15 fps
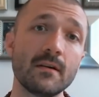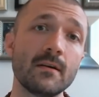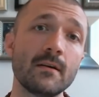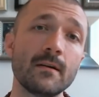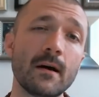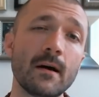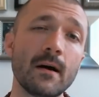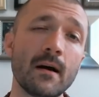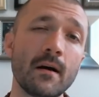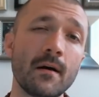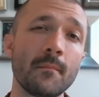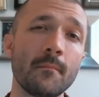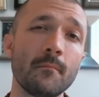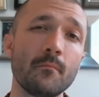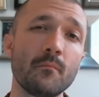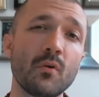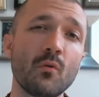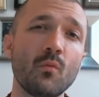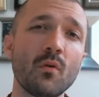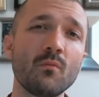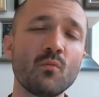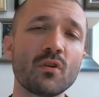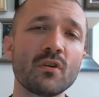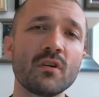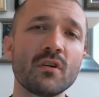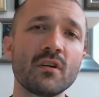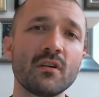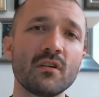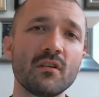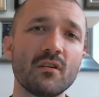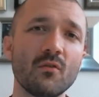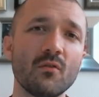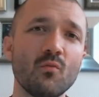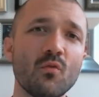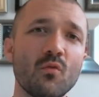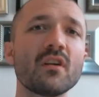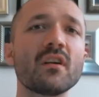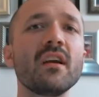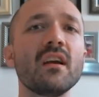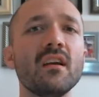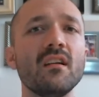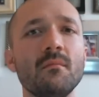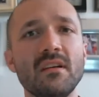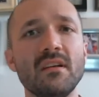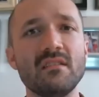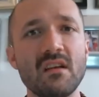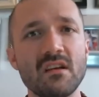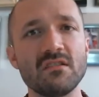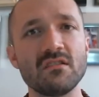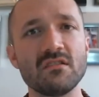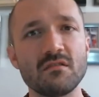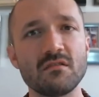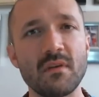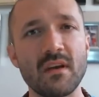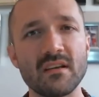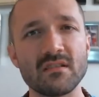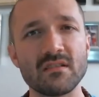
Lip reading: But when we're working in a meditation space,